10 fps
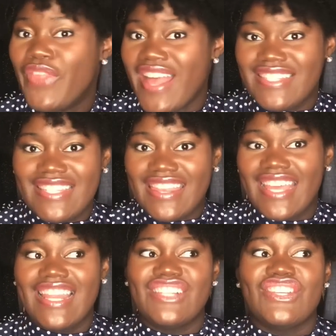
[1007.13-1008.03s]
That's the
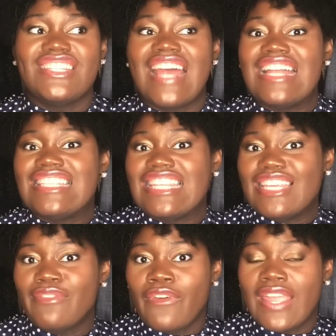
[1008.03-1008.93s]
thing. Like she's not
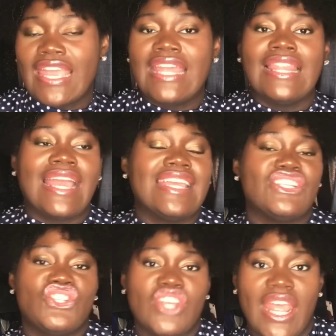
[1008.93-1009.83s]
delivering it like
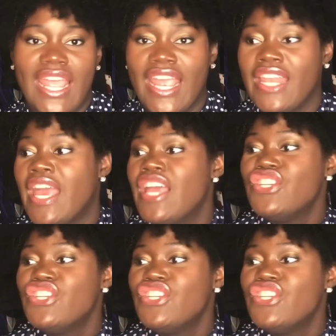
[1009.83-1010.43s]
it's shade.